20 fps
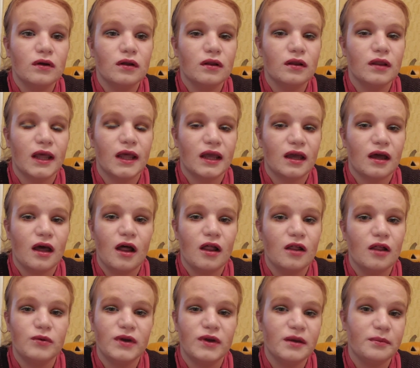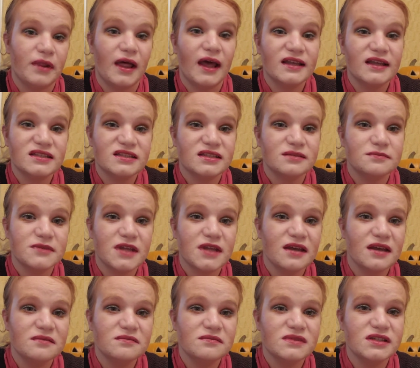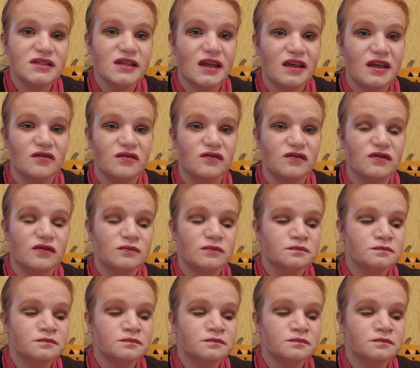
Like, I'll reapply sometimes if